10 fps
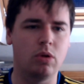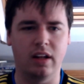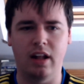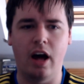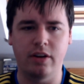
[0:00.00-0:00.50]
a
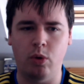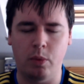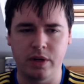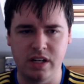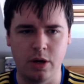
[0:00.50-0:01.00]
lot of
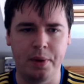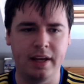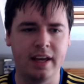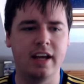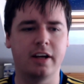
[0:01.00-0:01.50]
what we're
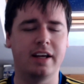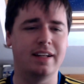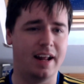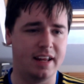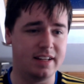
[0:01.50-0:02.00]
doing here,
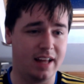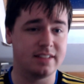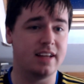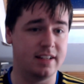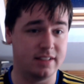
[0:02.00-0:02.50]
in
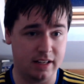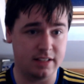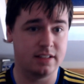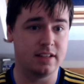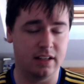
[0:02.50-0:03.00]
that sense it
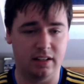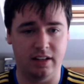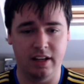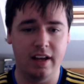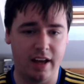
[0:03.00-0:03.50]
is still